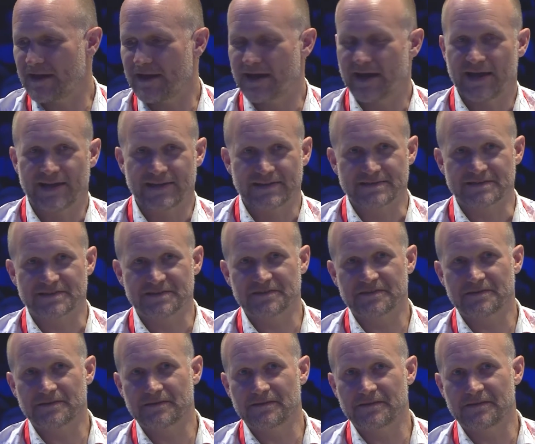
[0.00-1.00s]
And
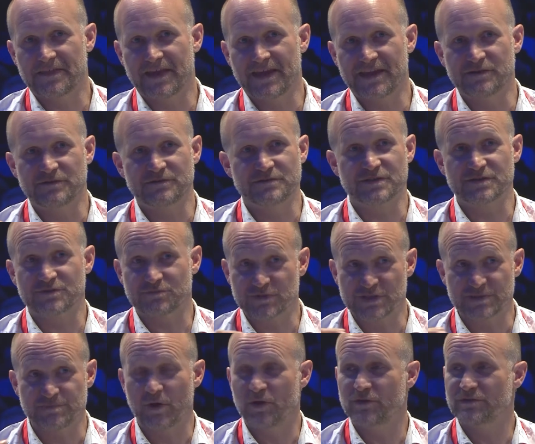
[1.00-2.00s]
they just
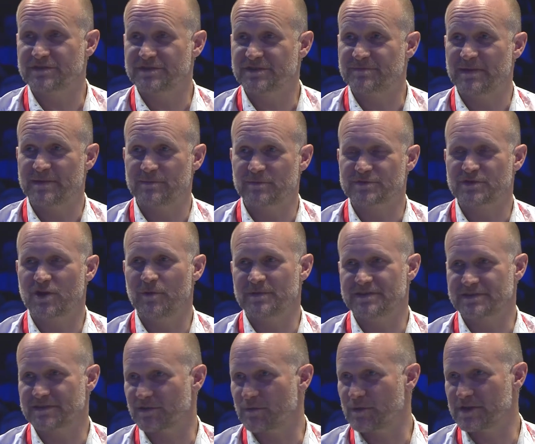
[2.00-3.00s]
respond to people's
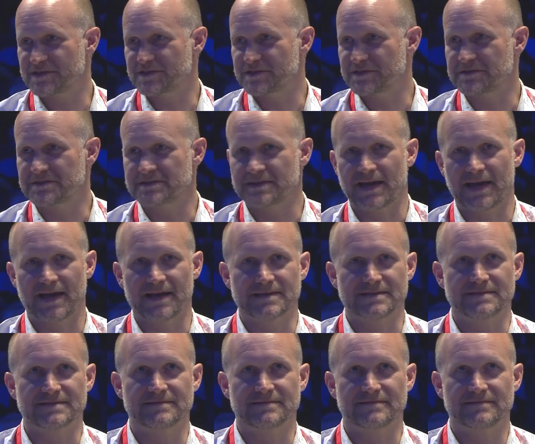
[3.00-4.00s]
comments and questions
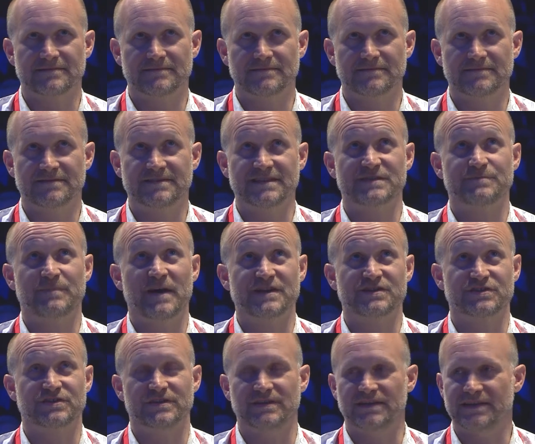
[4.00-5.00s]
as
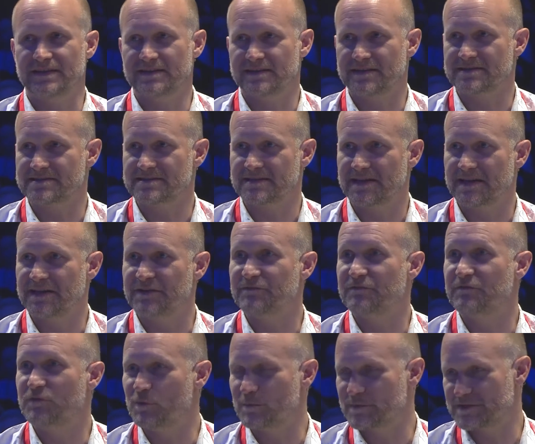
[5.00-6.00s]
dispassionately and as
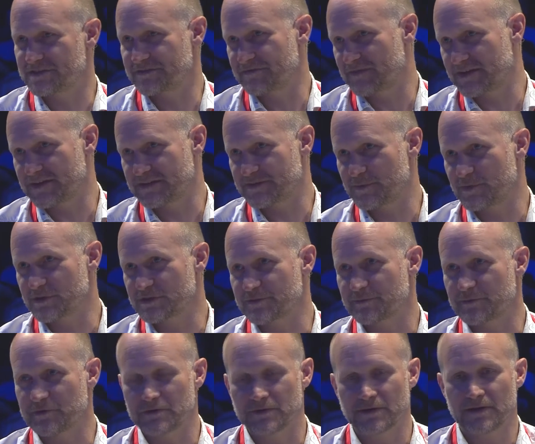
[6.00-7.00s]
informatively as
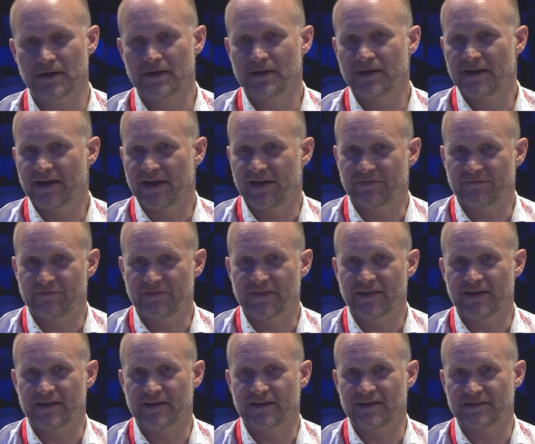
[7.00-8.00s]
possible. And for
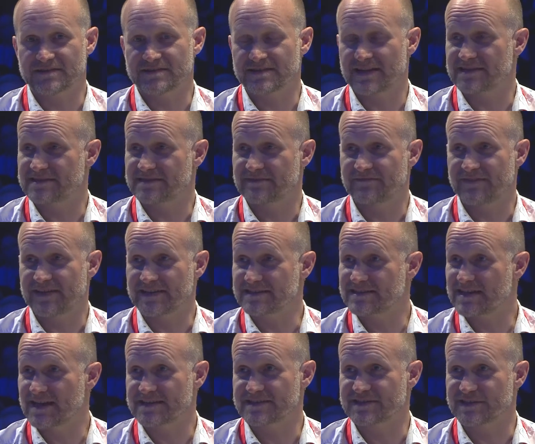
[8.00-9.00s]
us, that's a
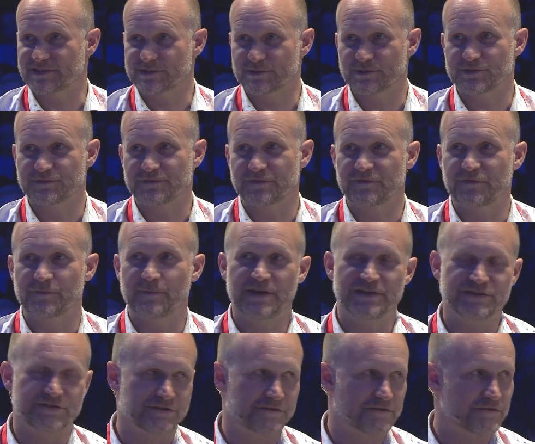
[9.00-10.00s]
fantastic source of
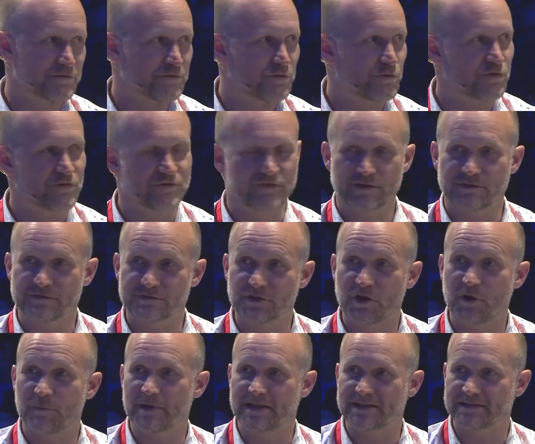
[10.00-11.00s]
information. All of those
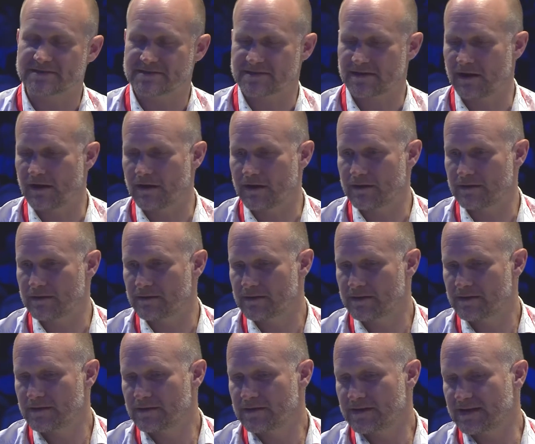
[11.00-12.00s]
comments are
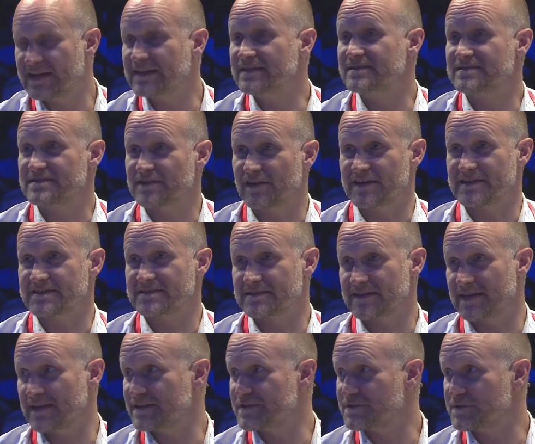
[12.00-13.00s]
insights
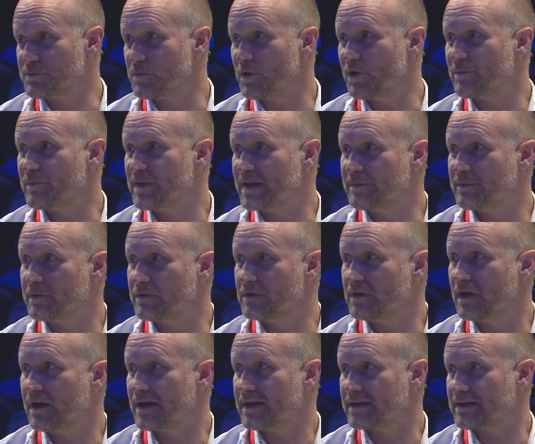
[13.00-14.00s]
into what people
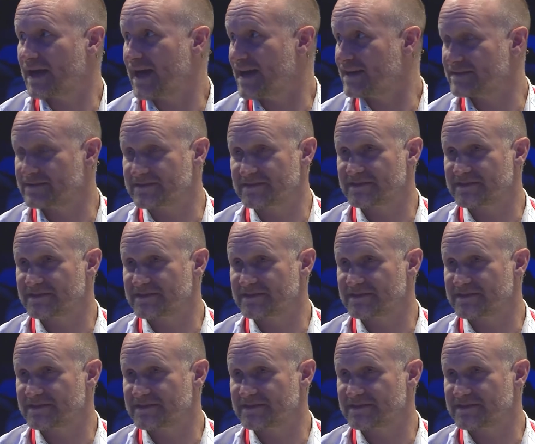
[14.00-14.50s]
like and,